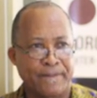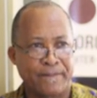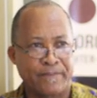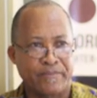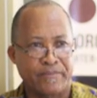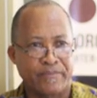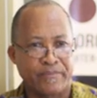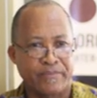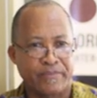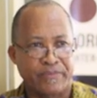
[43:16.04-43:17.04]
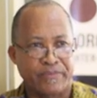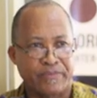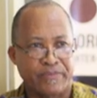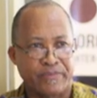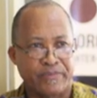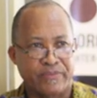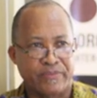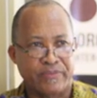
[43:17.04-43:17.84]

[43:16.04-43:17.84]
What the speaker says: No one is speaking in this clip.